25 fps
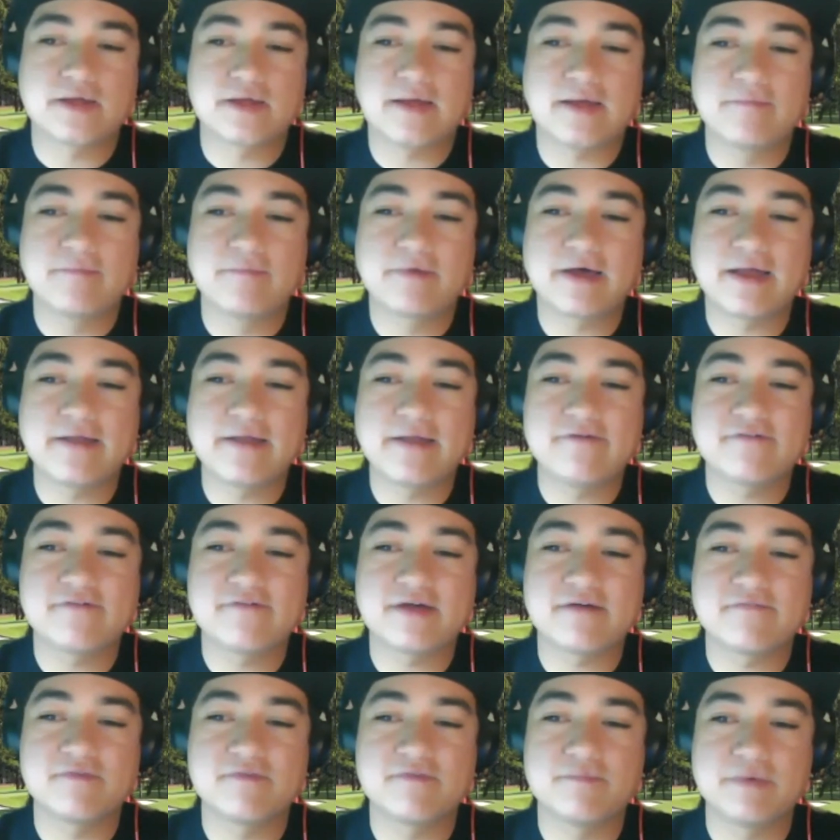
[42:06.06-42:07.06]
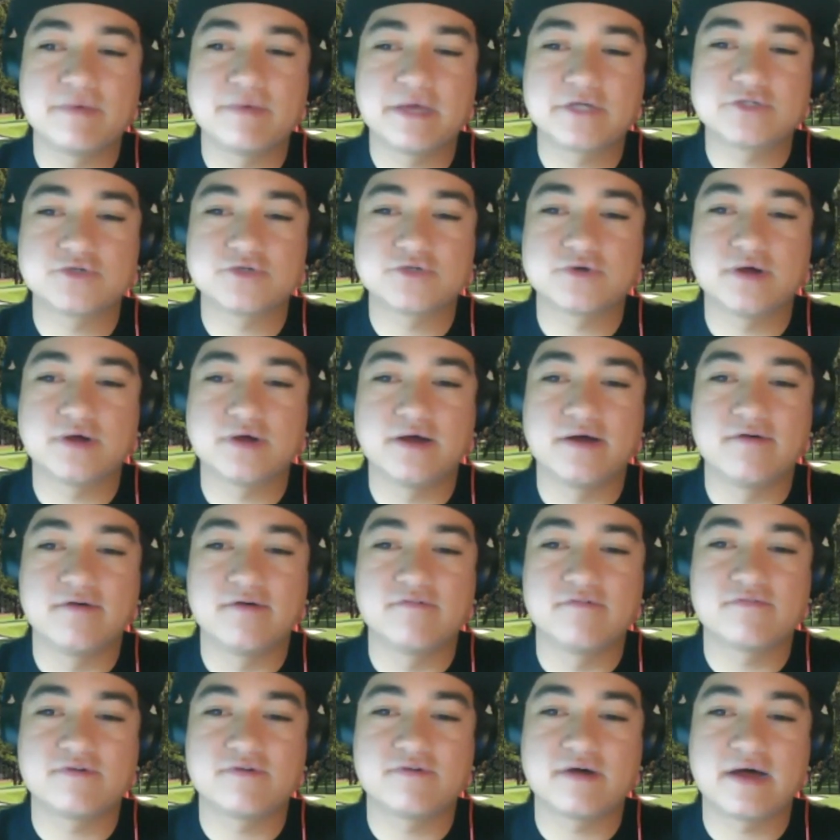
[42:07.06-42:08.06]
I'm kind of have the picture
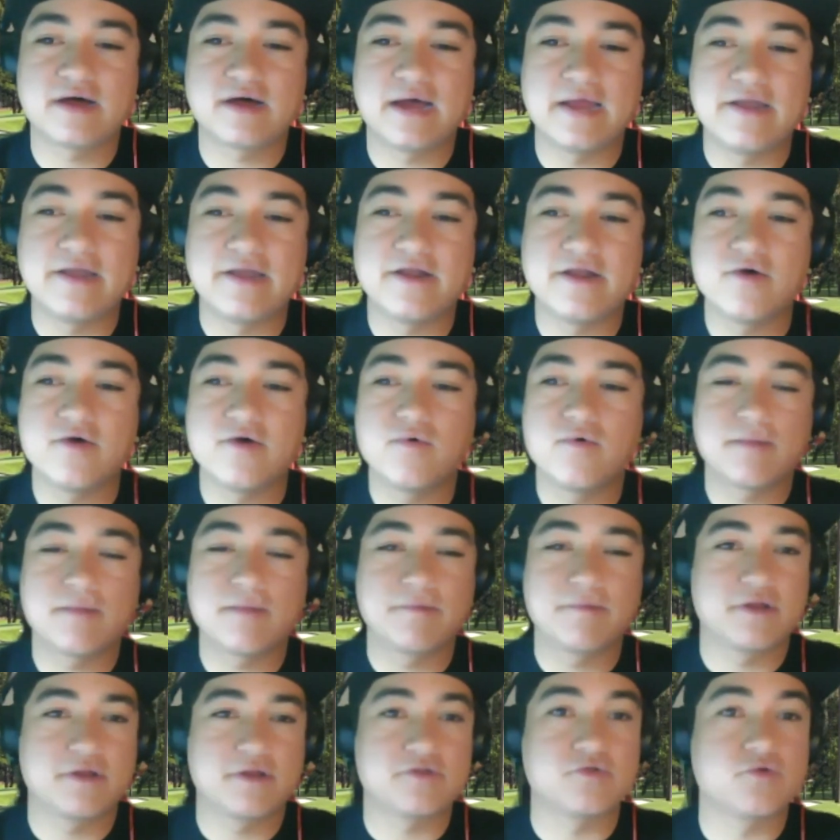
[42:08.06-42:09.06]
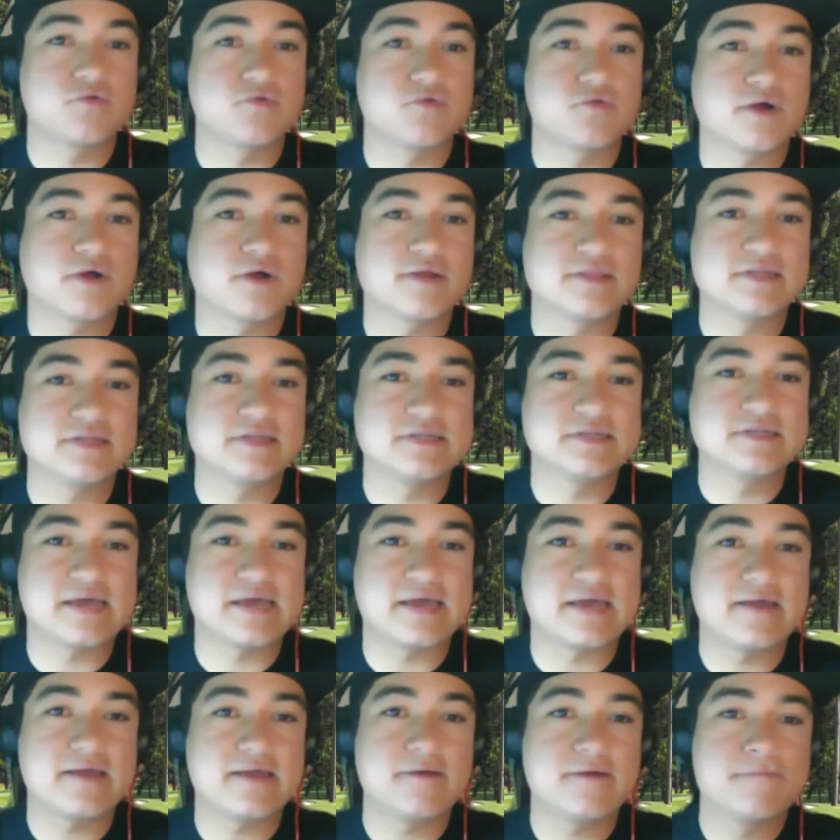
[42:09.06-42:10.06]
of I know what I'm going to do throughout the
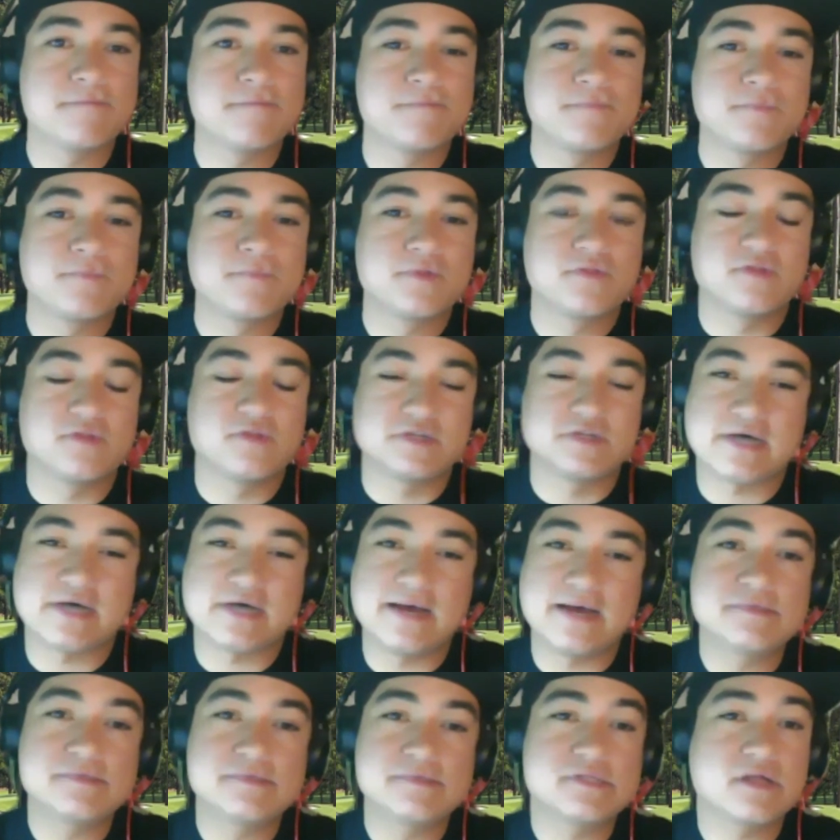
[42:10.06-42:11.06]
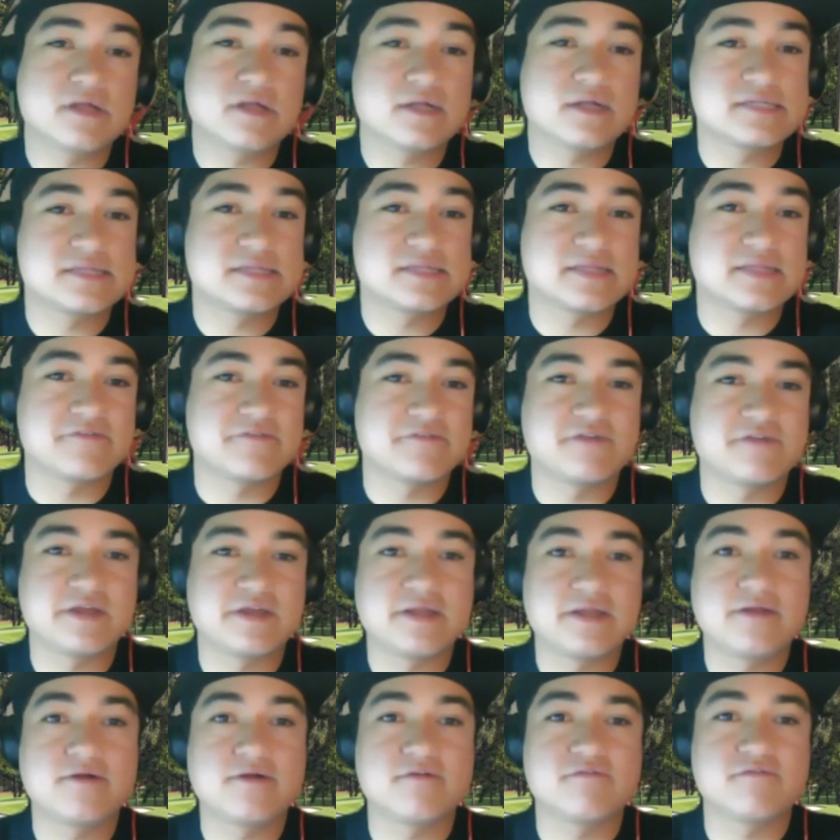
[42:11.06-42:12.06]
day. The time slots that they fit
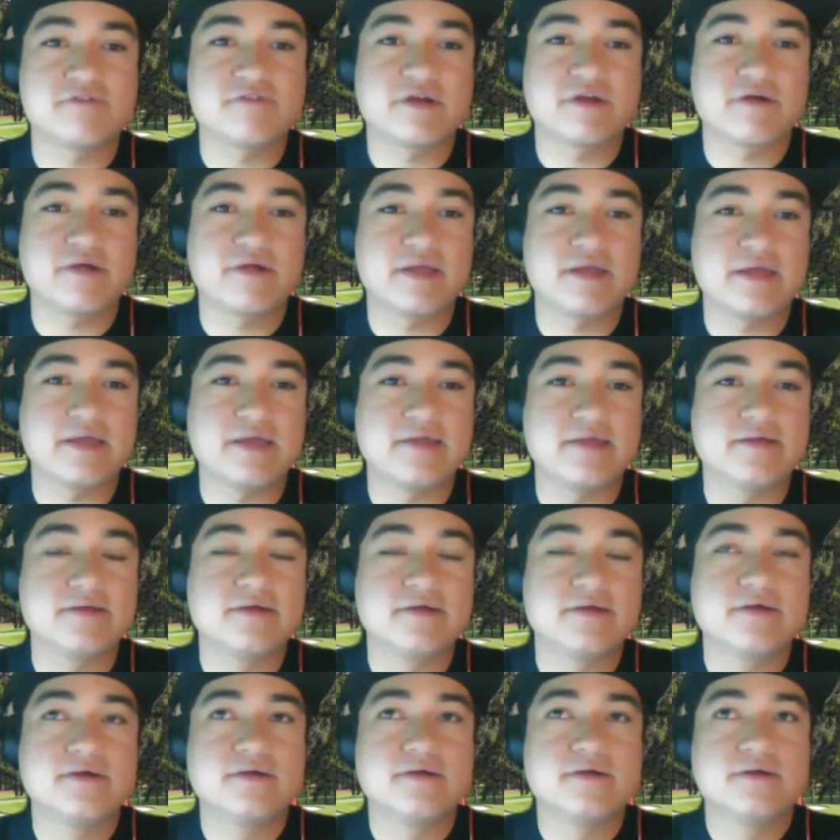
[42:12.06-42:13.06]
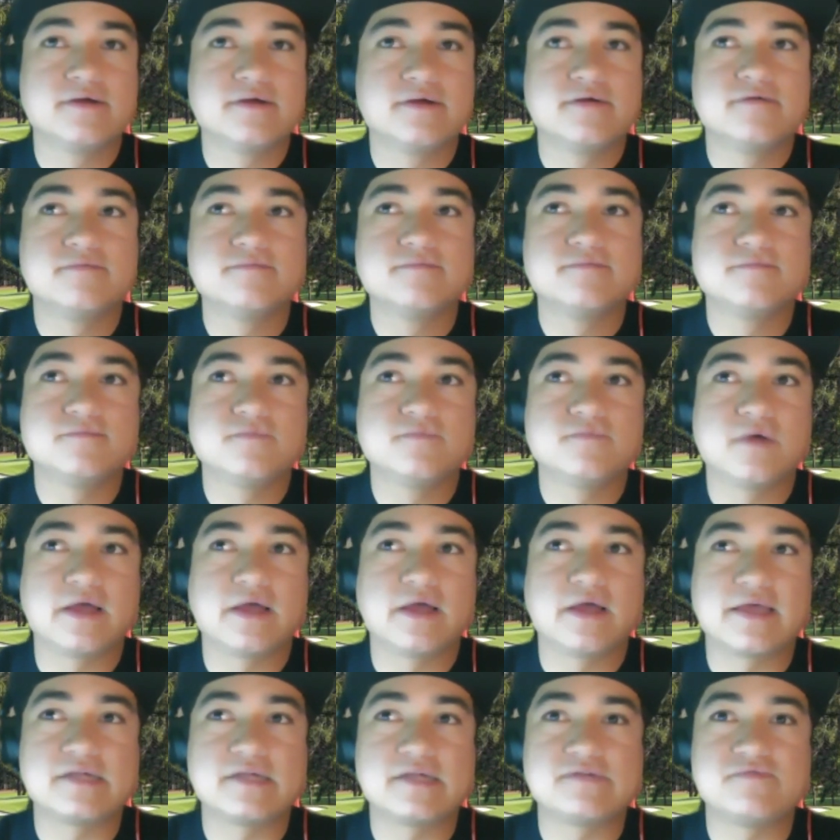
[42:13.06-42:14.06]
in are very, I
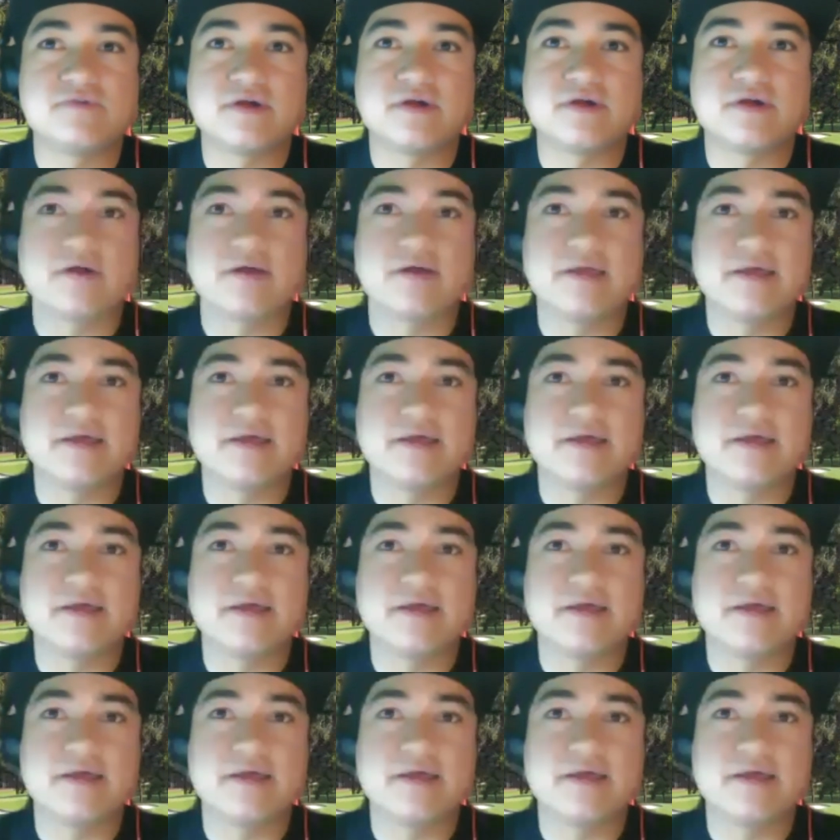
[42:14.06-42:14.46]
guess, very